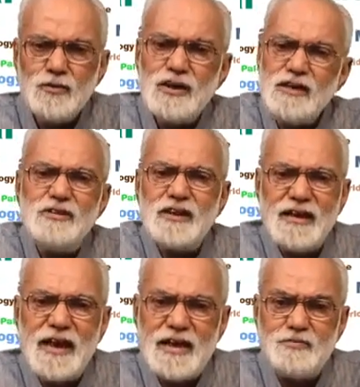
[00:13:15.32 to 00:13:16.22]
We give it a
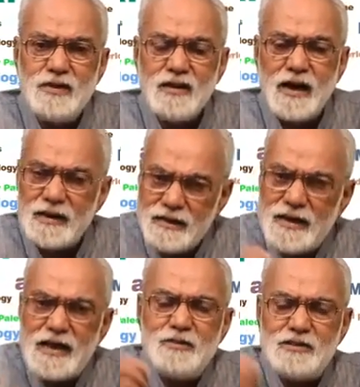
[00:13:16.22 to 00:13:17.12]
name, and the
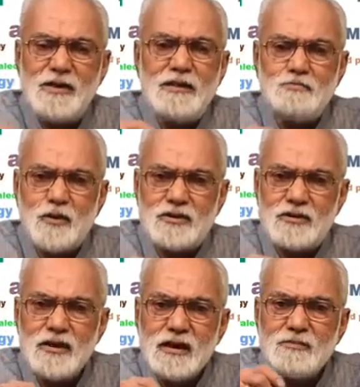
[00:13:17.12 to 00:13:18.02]
name is very
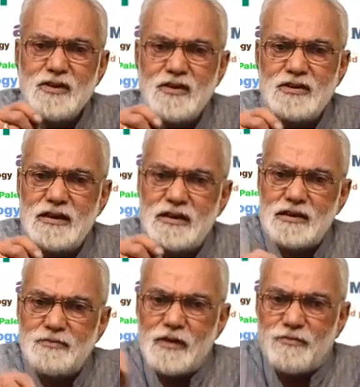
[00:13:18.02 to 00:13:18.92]
important because it
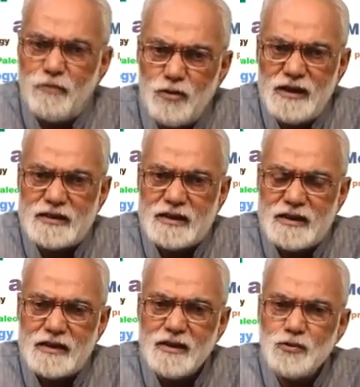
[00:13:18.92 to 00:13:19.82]
is by fluting
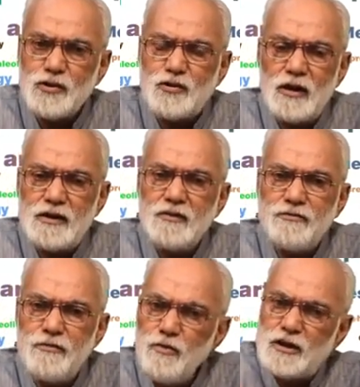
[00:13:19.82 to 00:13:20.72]
technique. We call it
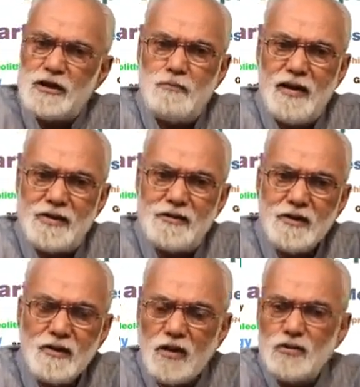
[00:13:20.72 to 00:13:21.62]
fluted blade,
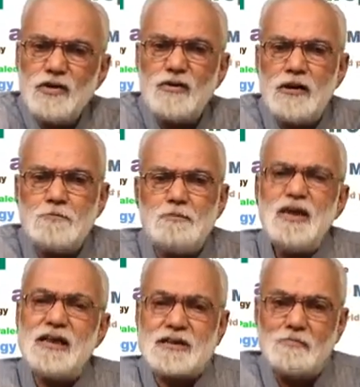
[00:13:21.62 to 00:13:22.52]
or we call it
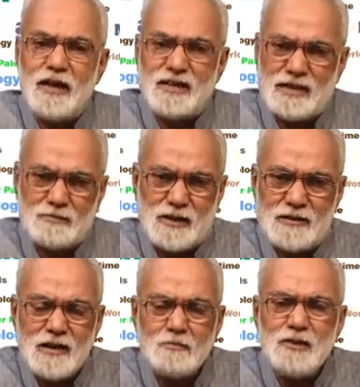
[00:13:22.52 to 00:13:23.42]
PS blade
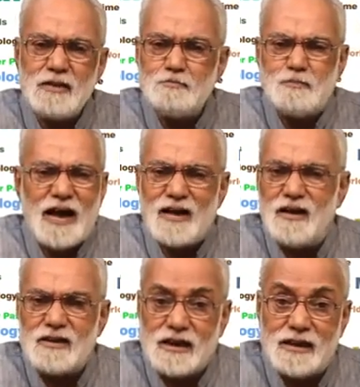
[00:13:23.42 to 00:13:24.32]
sometimes, meaning
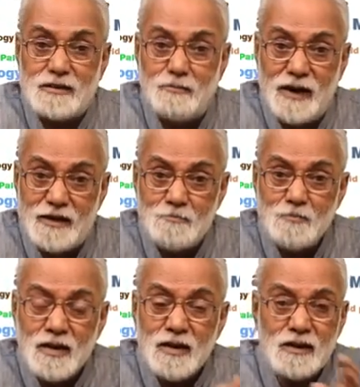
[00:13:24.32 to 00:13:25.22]
parallel sided blade.
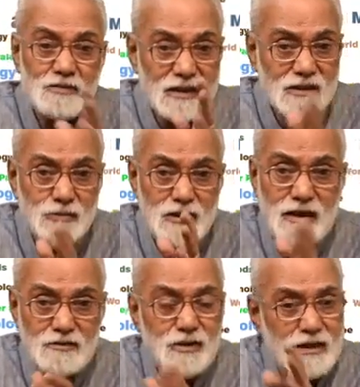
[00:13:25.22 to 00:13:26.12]
Now this
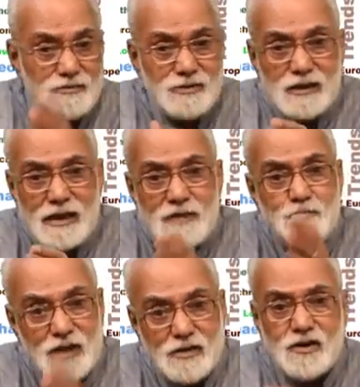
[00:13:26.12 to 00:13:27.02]
we give it a
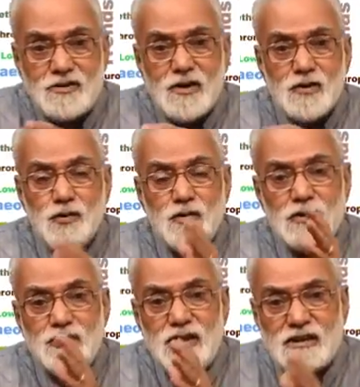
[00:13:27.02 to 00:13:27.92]
name because we
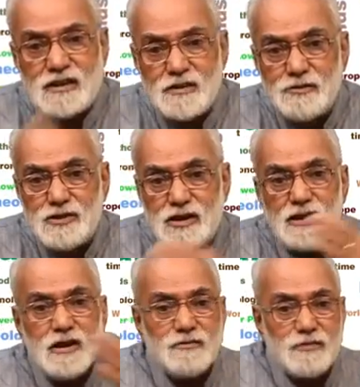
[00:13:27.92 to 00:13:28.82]
want to distinguish
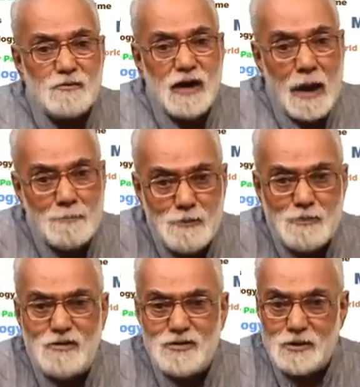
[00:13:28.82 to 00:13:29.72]
it from the Upper
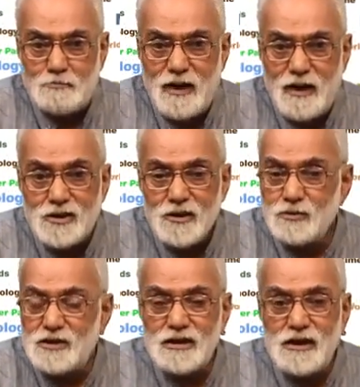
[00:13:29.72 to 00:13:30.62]
Paleolithic blades,
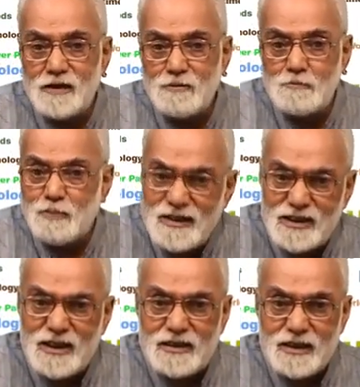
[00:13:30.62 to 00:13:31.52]
which are done by
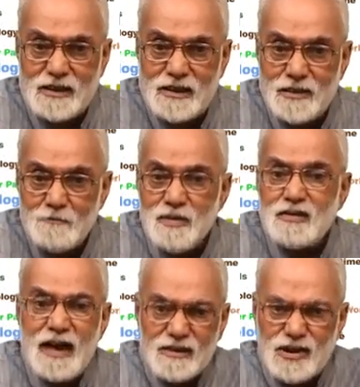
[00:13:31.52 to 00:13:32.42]
punching technique.
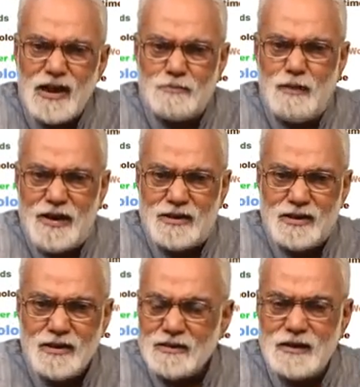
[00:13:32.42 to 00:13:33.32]
They are thick
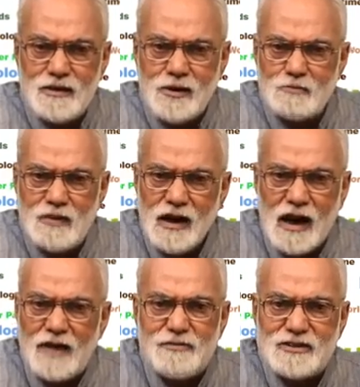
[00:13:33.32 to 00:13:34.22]
blades. They are not
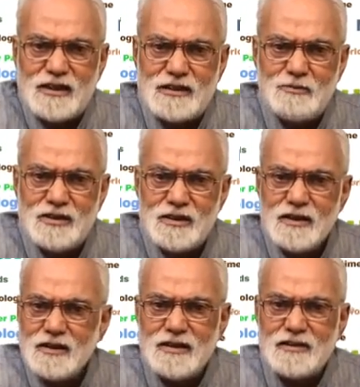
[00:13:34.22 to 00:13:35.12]
half a
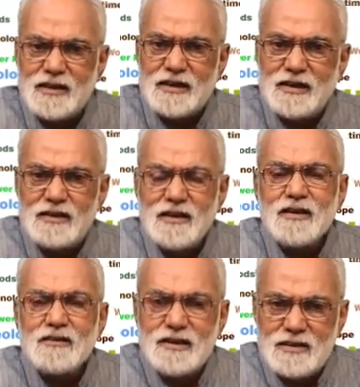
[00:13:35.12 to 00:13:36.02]
centimeter in thickness.
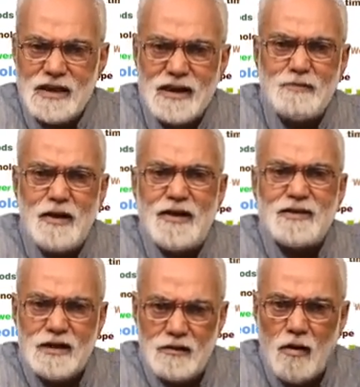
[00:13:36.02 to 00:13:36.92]
They are thick
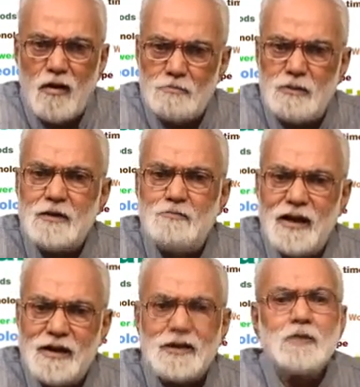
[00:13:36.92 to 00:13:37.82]
blades, they are long big
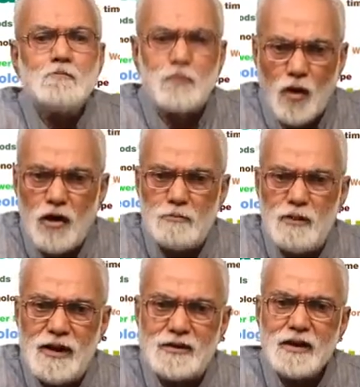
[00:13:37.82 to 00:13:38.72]
blades, broad
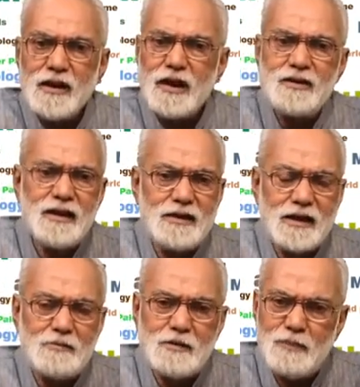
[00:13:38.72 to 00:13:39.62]
blades, and they are
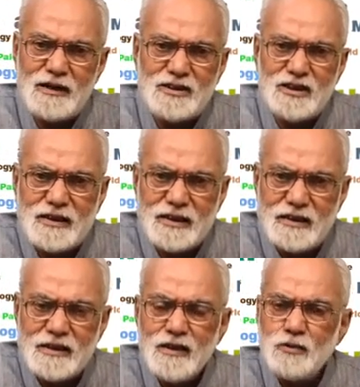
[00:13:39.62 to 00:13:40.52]
done by punching
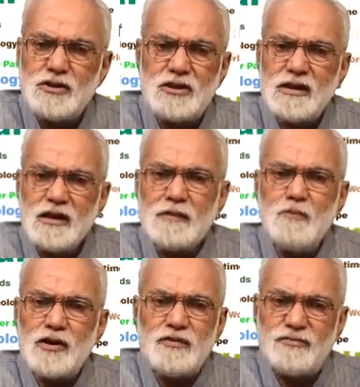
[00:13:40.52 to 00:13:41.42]
technique, which is a
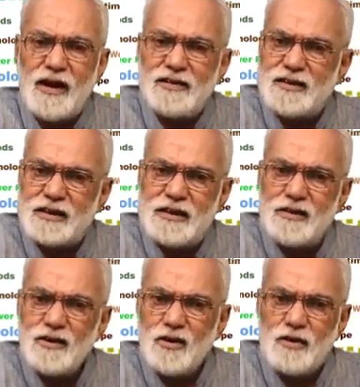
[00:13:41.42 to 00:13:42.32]
modified
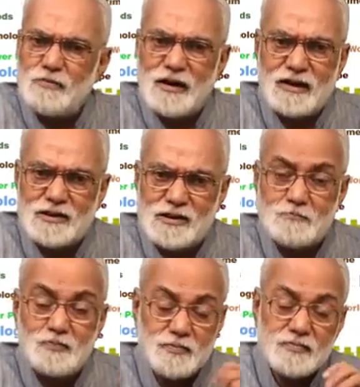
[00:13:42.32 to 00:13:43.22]
technique of percussion.